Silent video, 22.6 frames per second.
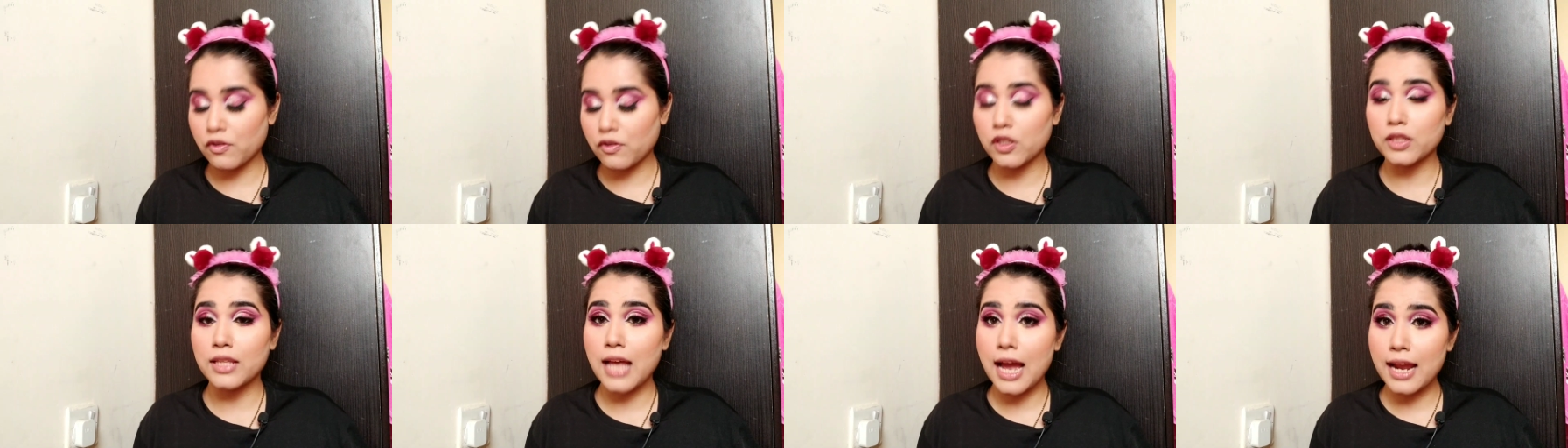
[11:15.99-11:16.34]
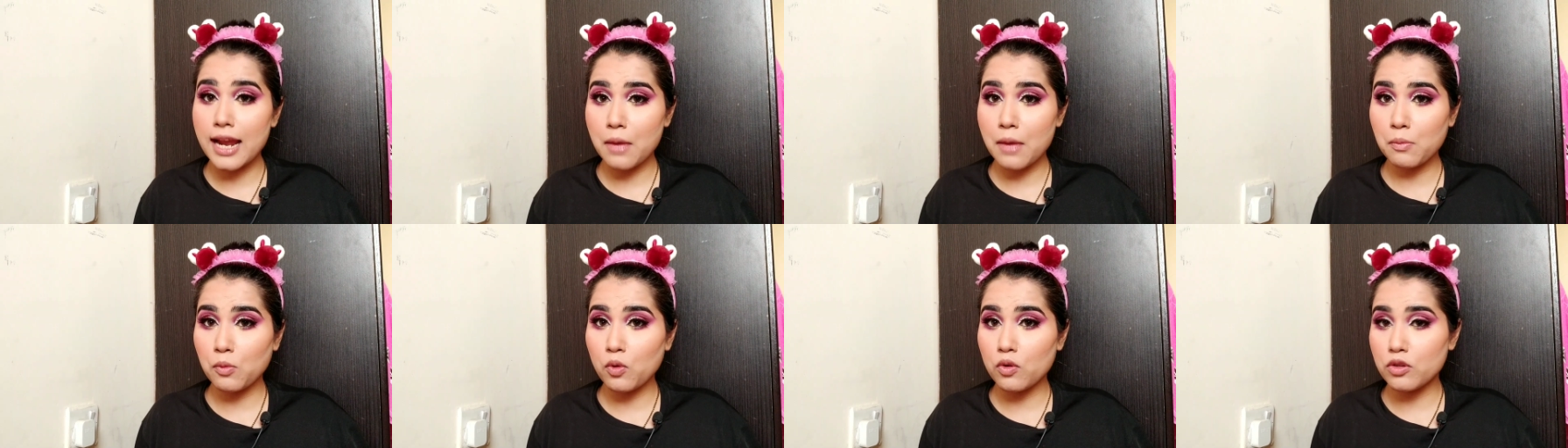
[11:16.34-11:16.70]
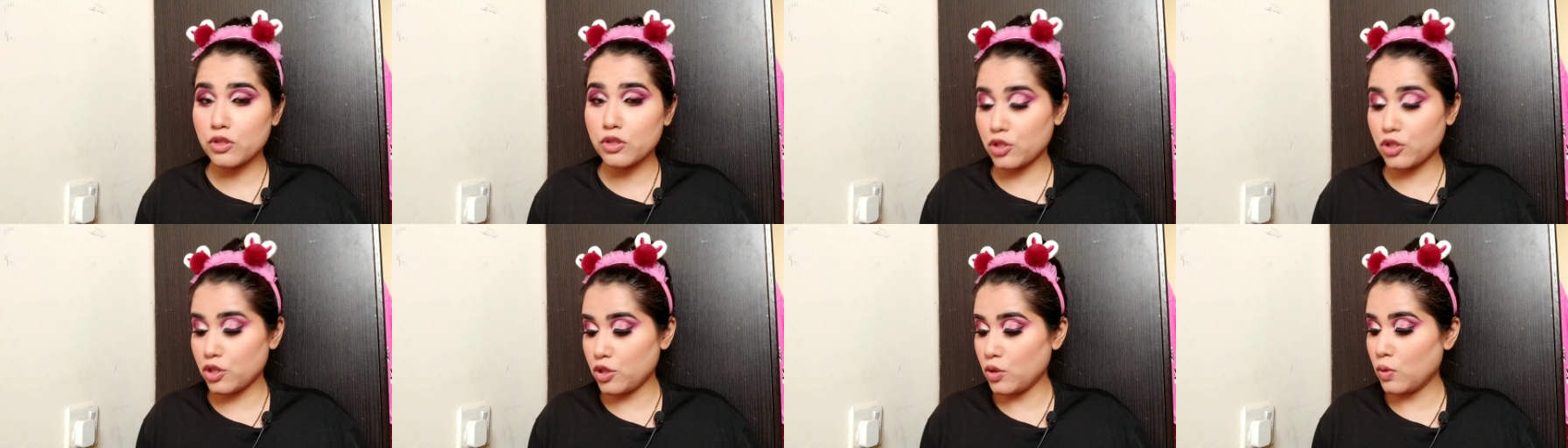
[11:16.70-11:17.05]
For that I'm
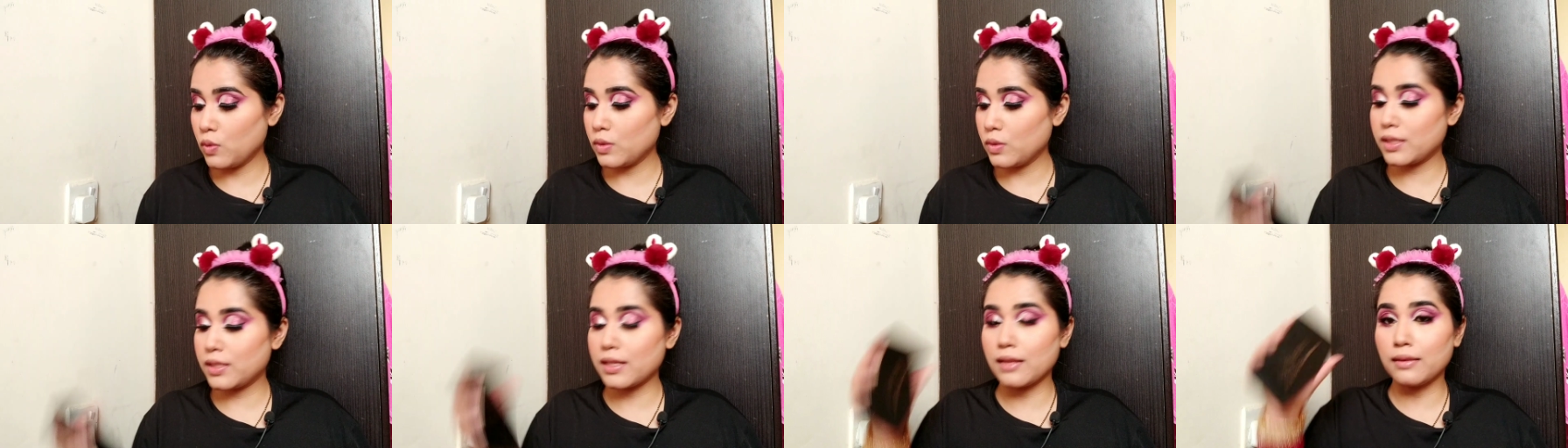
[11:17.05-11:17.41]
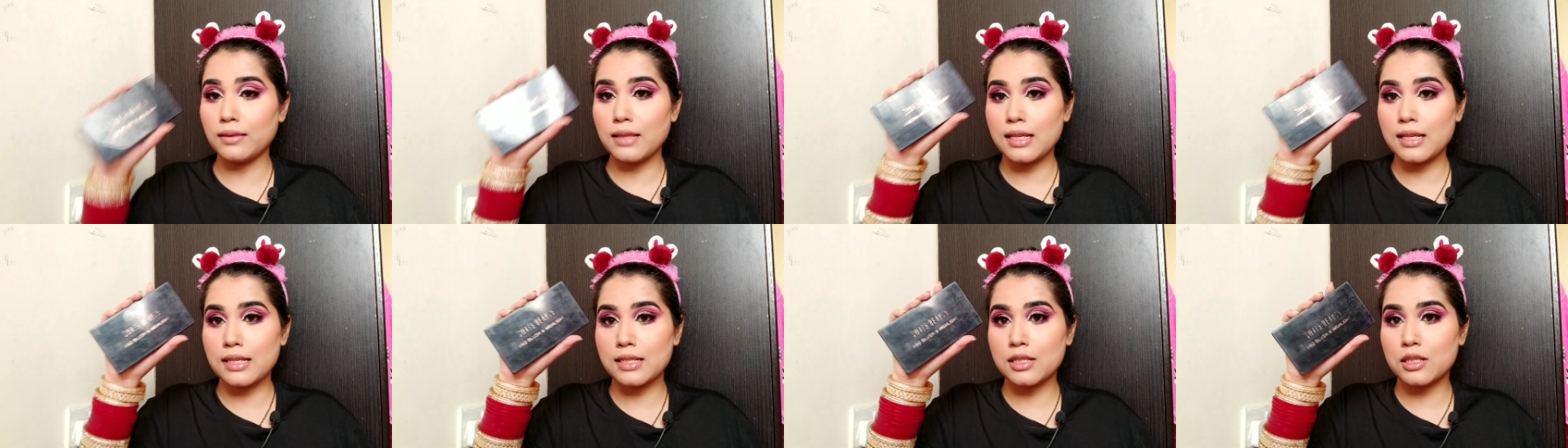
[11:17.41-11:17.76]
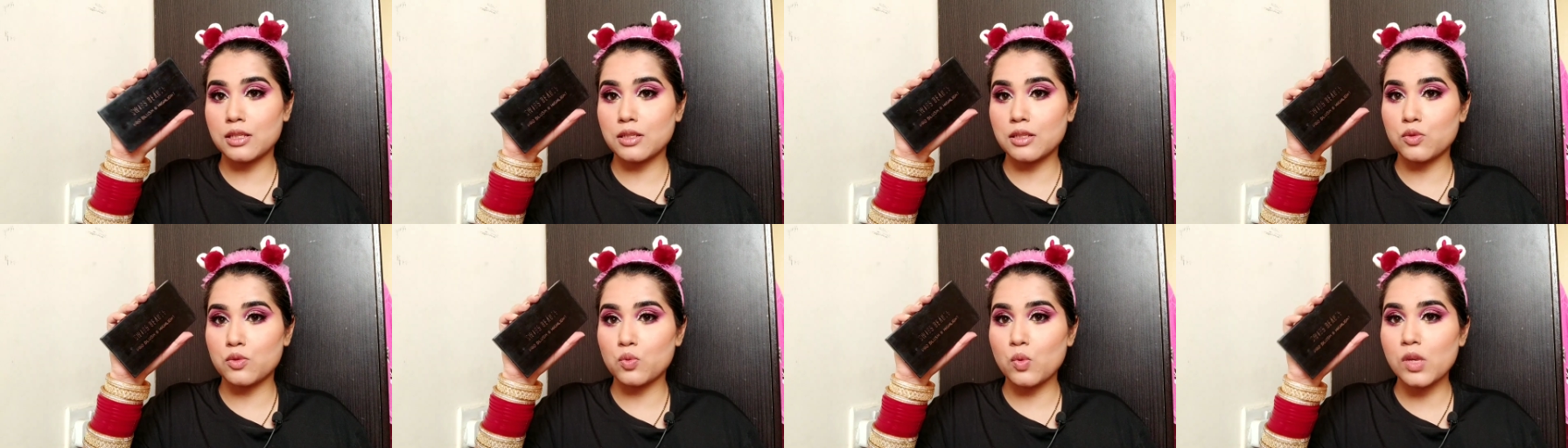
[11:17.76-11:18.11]
going to use
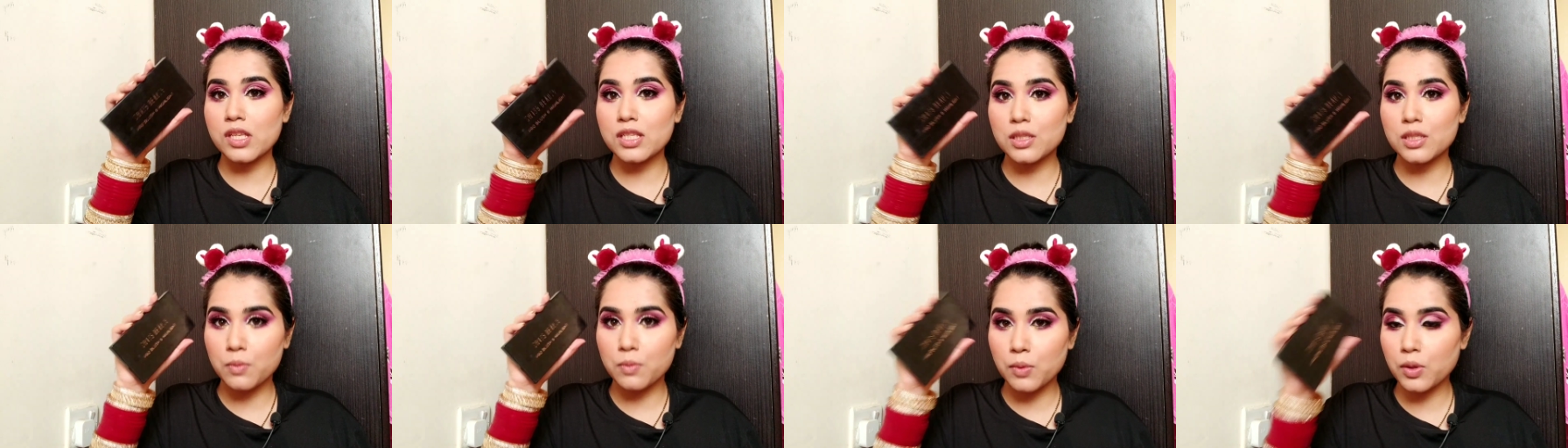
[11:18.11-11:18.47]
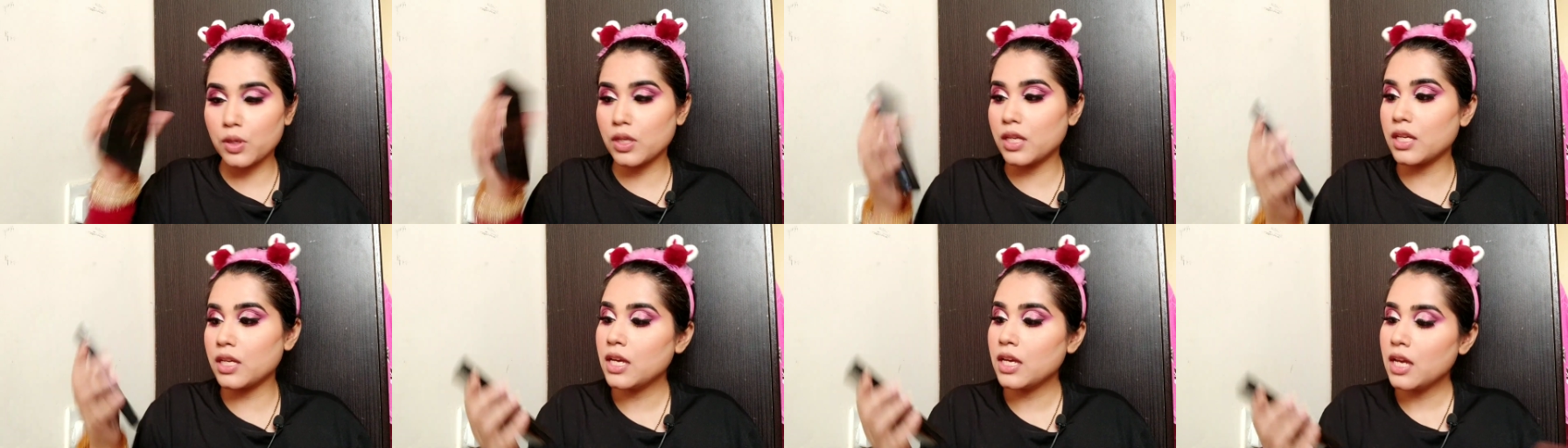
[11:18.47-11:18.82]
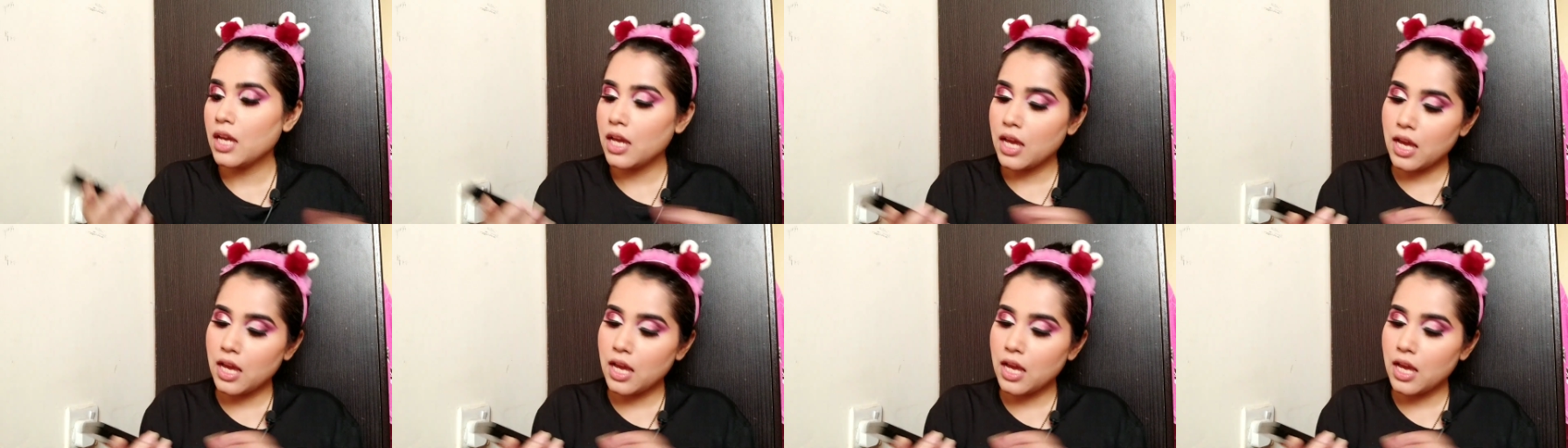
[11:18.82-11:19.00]
this Swiss Beauty